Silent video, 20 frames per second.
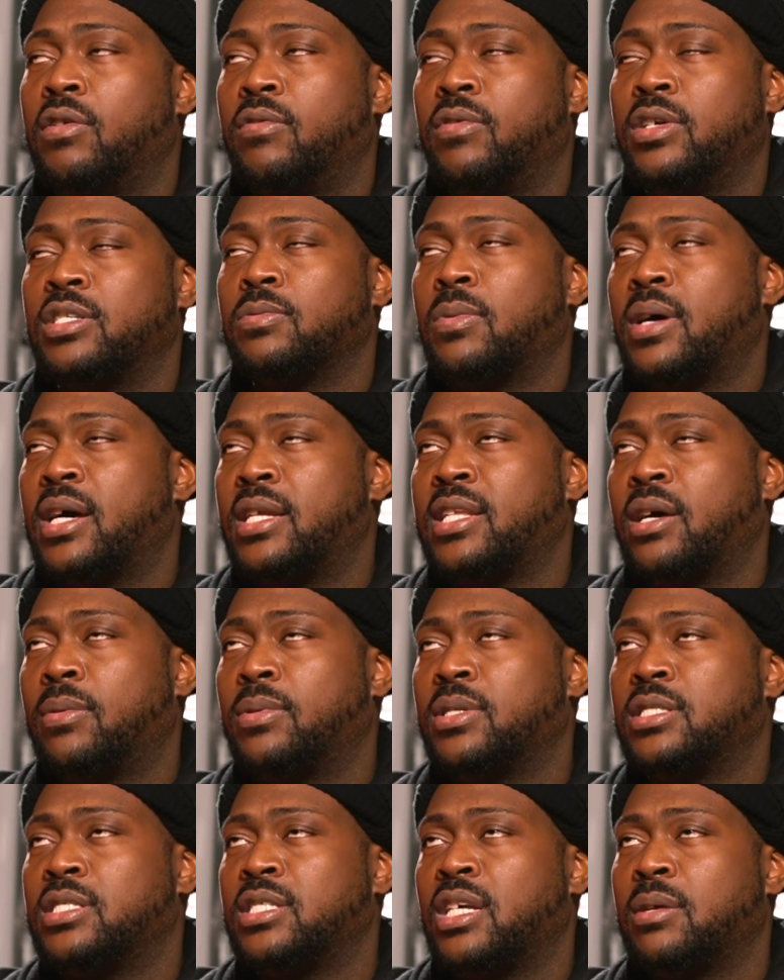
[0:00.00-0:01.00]
The reason why I dealt
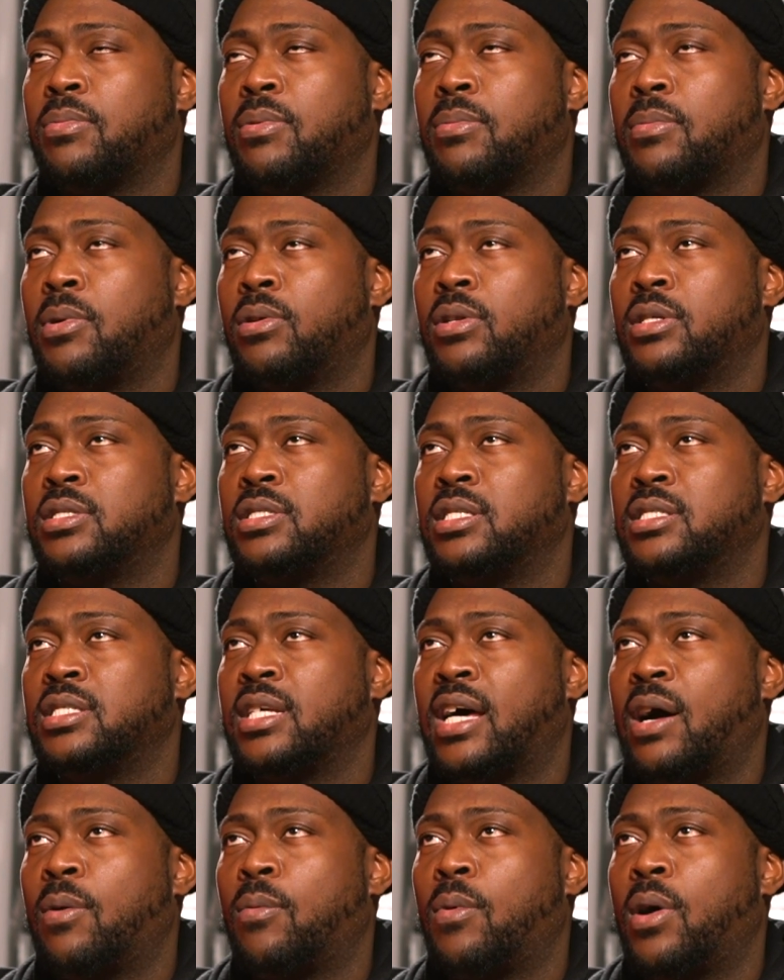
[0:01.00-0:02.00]
with the same promoters in
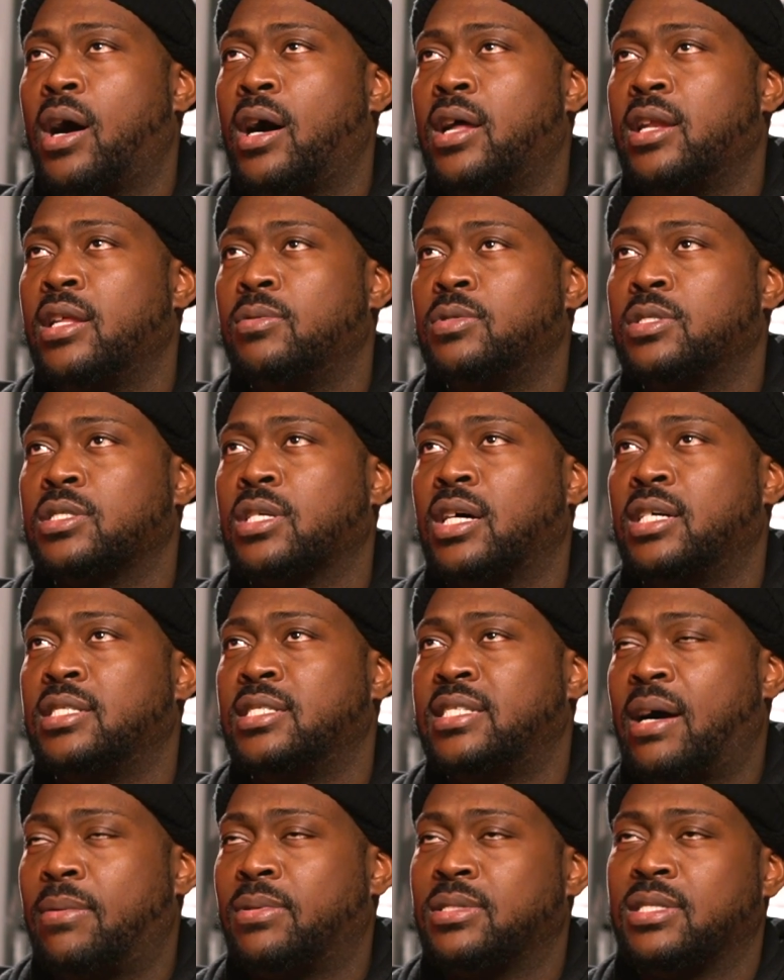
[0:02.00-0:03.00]
Taiwan, it was
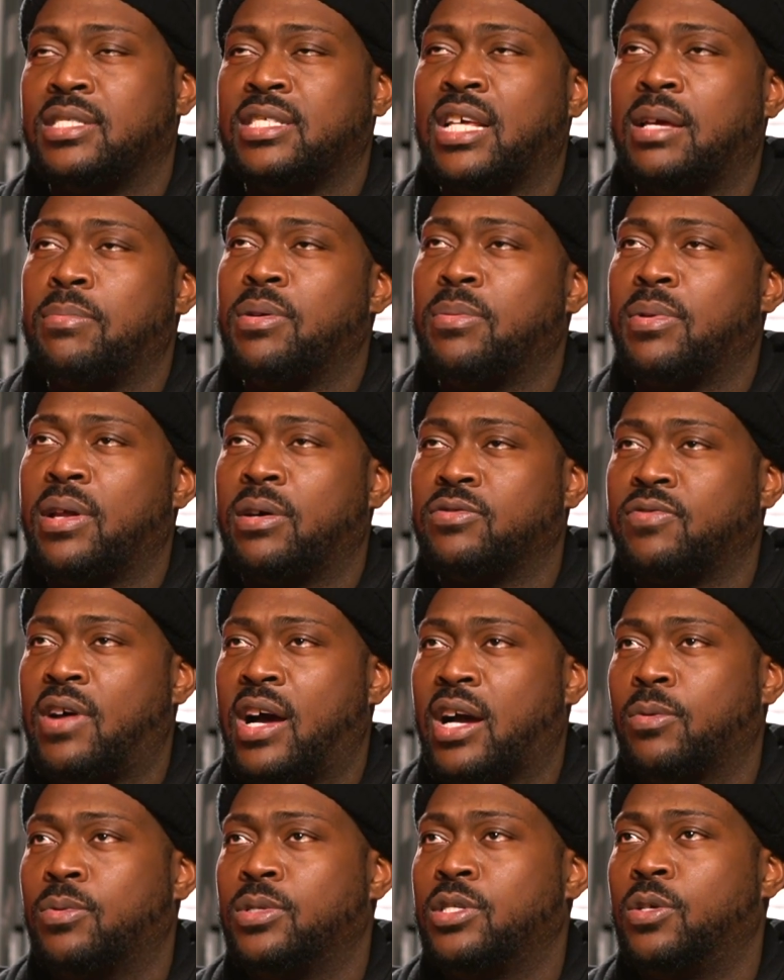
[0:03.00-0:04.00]
because that was the same people that was
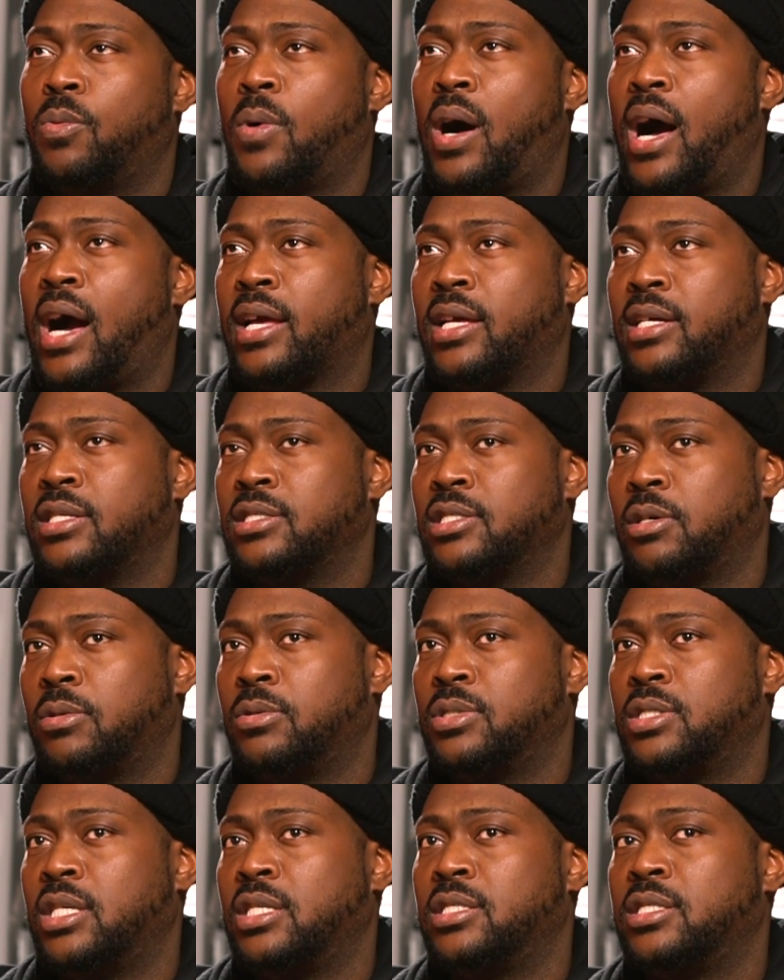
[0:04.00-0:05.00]
rocking with Dewagi. So it
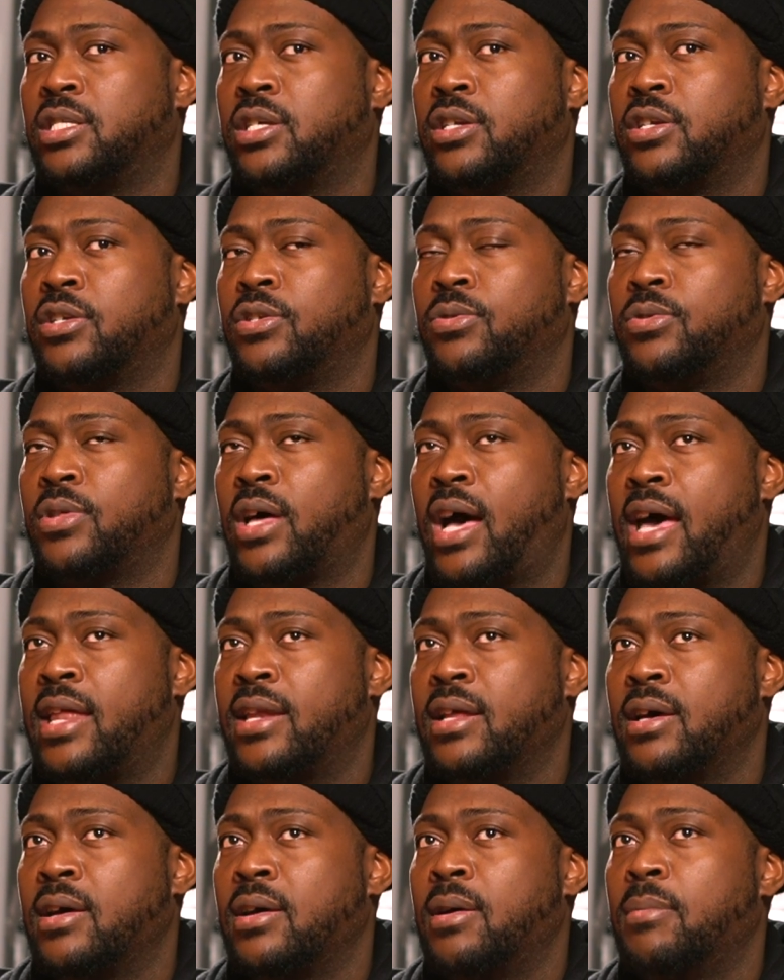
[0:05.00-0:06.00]
was easier to do that.